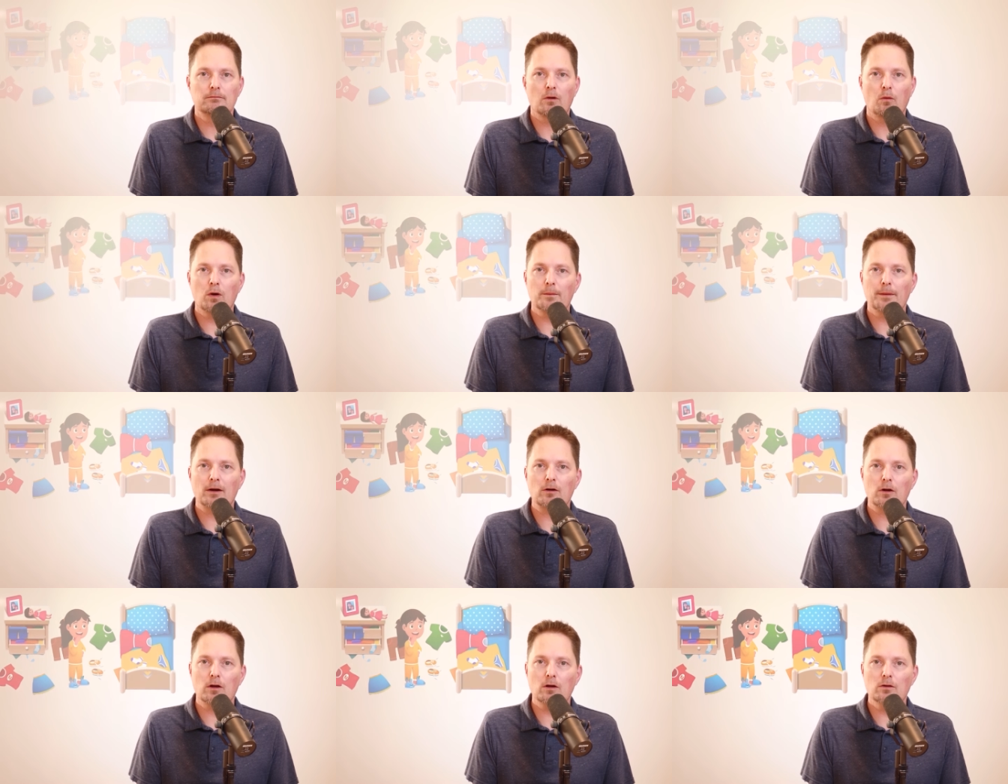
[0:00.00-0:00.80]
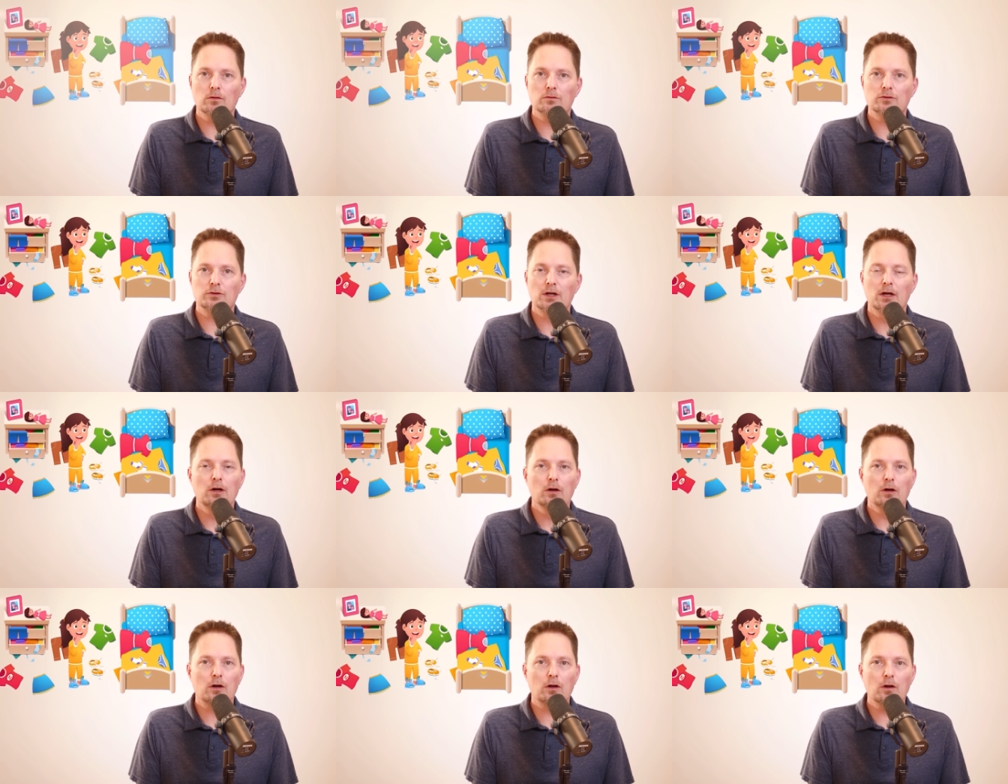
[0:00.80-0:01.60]
What about clothes?
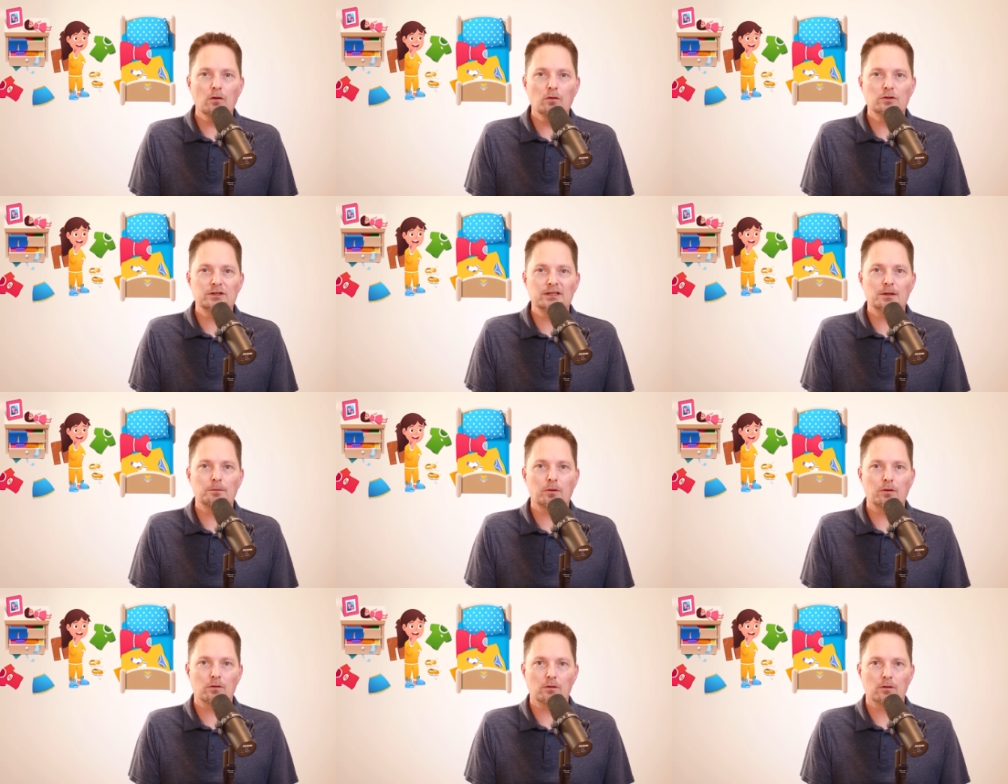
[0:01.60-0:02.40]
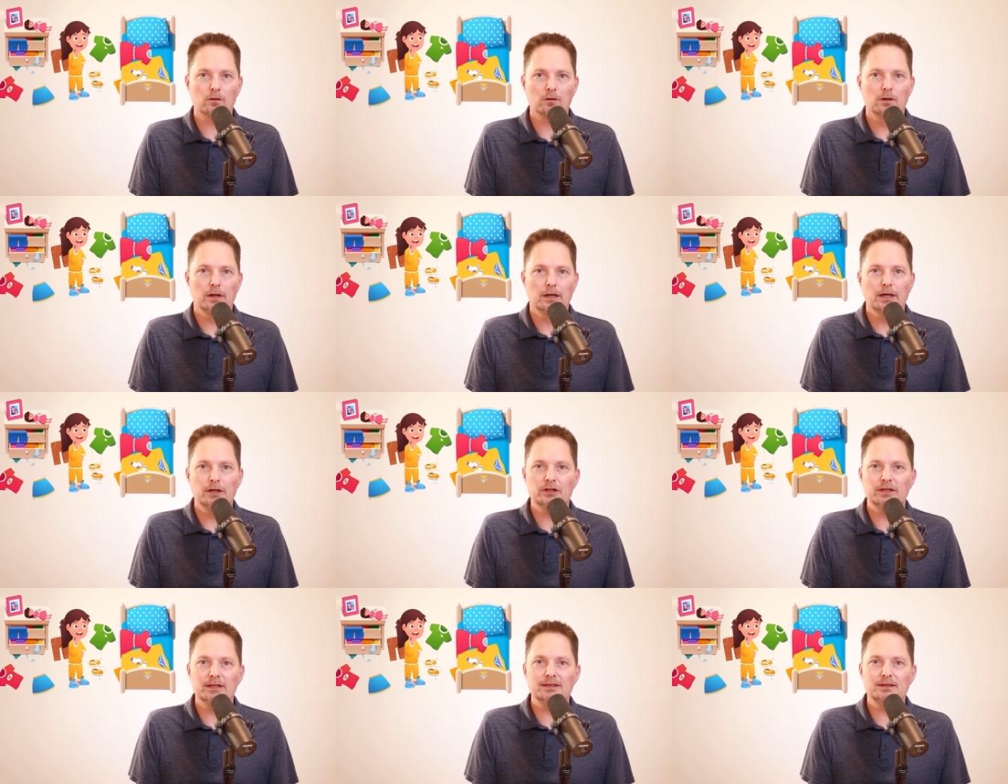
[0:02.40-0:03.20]
Clothes is a plural.
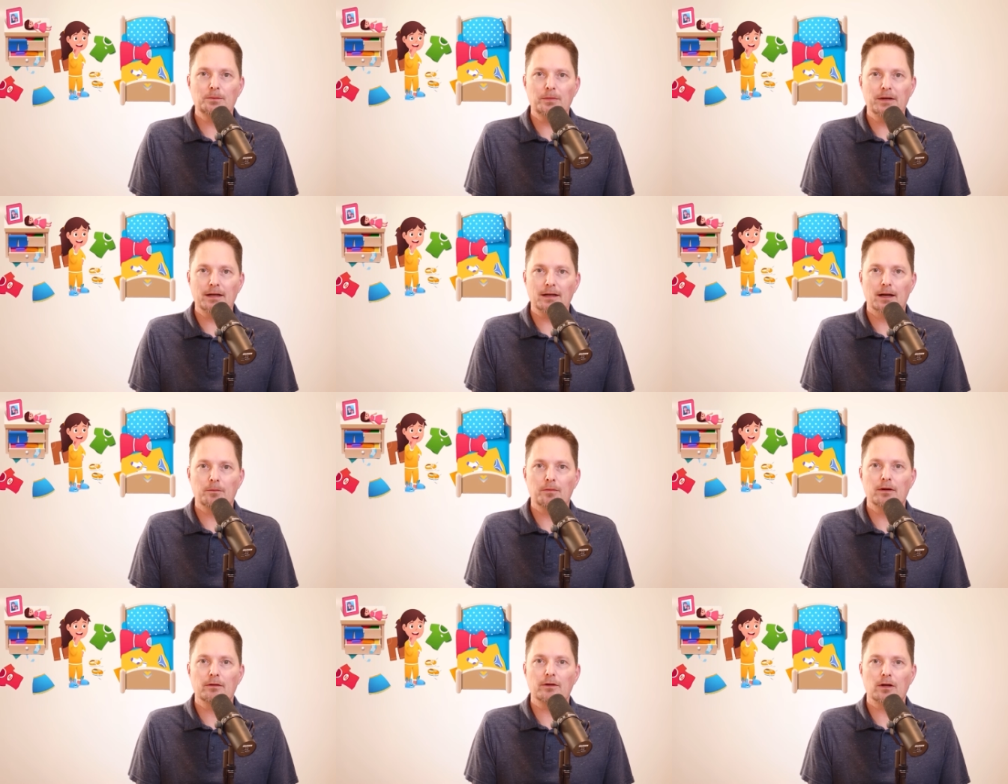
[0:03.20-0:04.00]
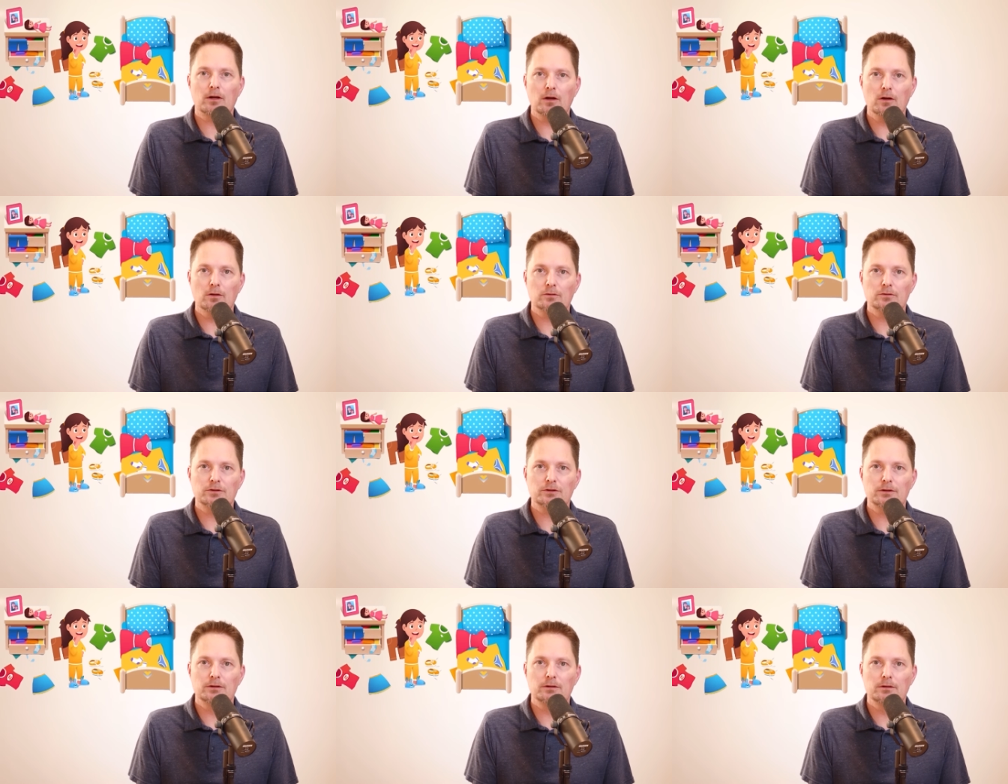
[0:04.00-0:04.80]
She needs to pick up the
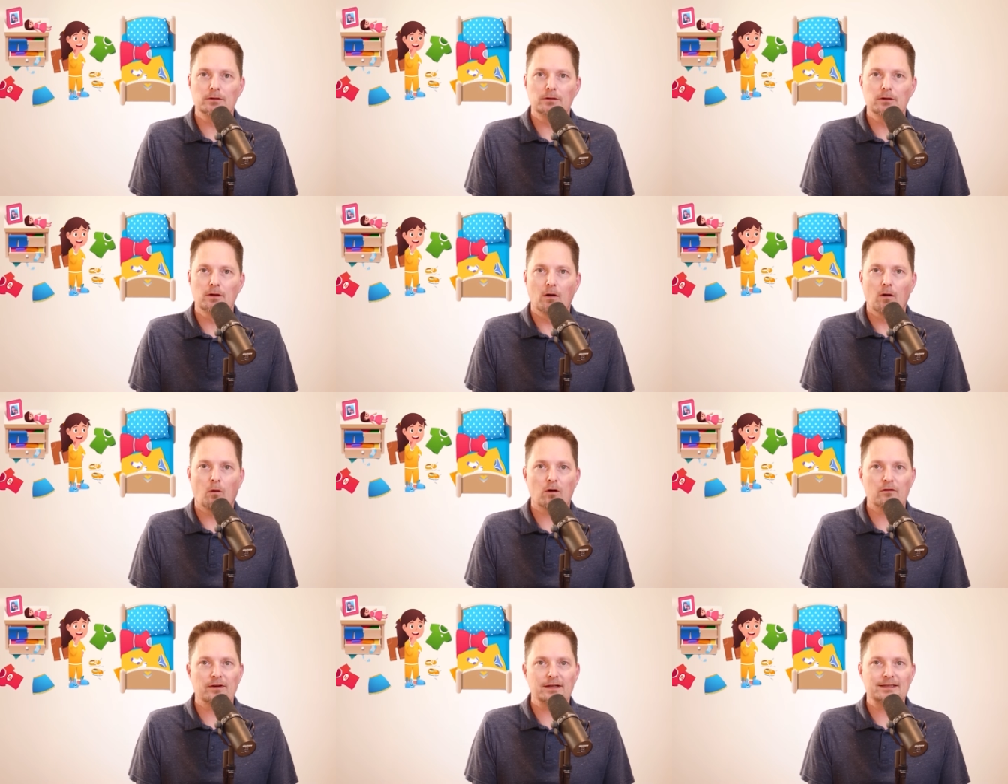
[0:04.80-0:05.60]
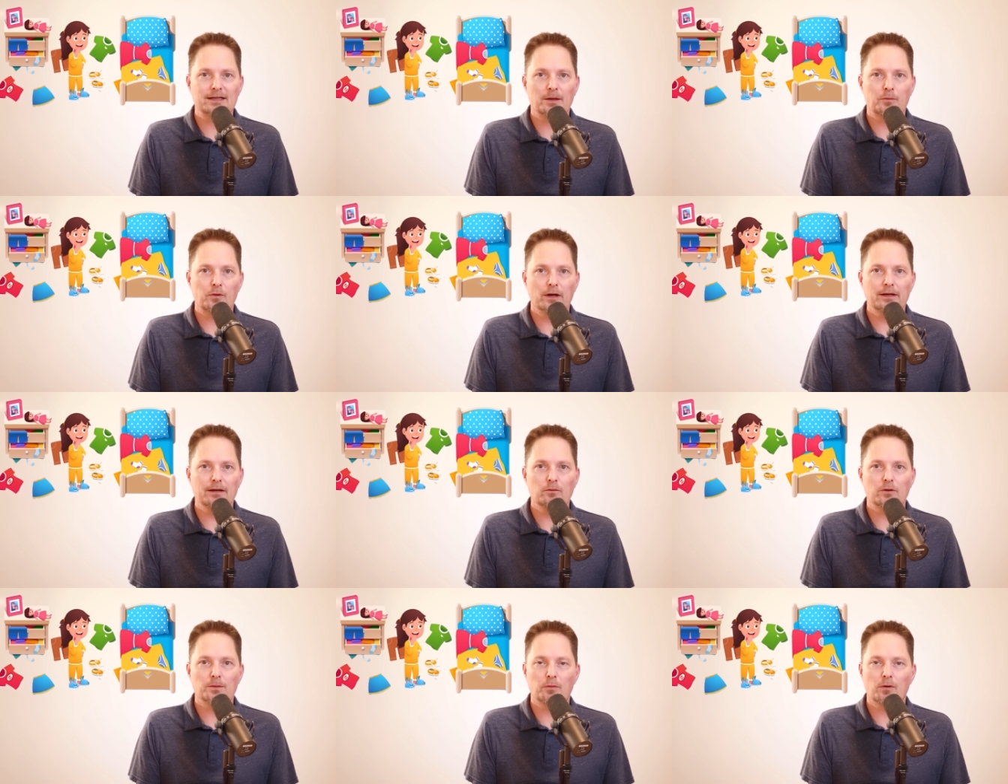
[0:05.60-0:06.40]
clothes. Or if I separate it
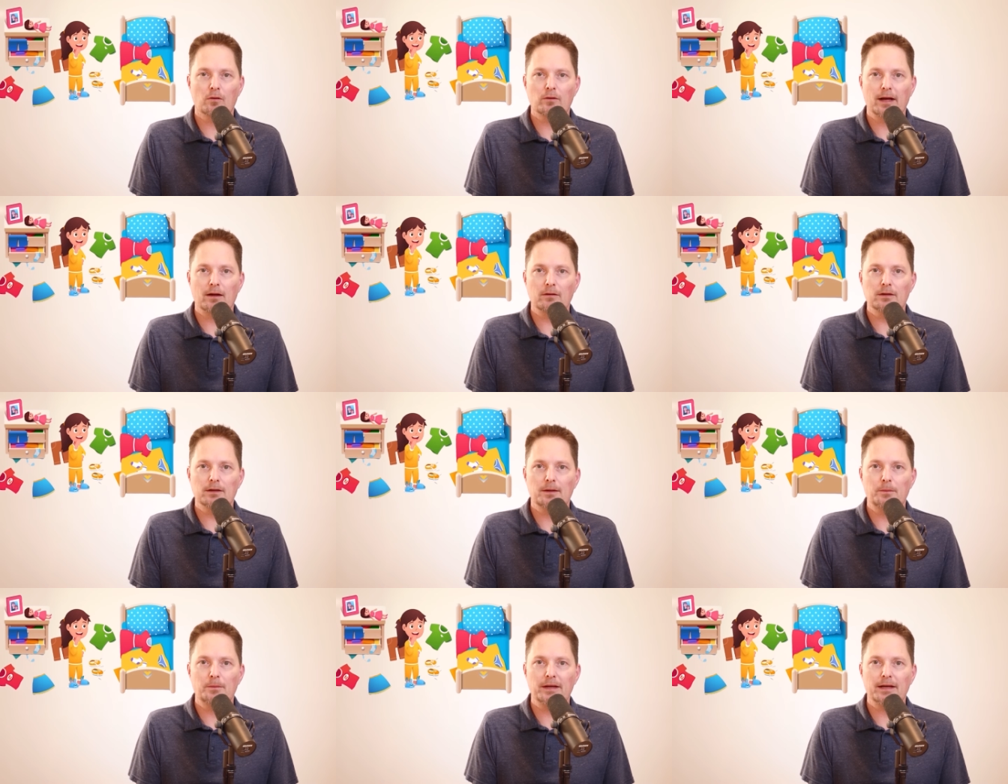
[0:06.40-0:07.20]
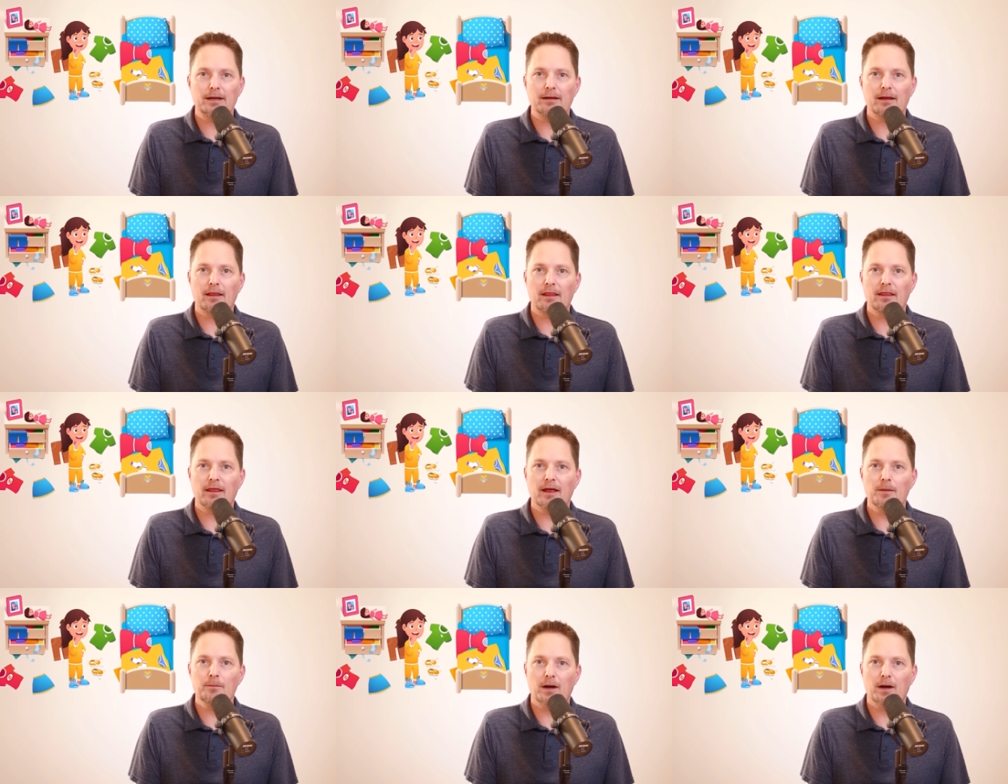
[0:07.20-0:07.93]
with a pronoun, pick them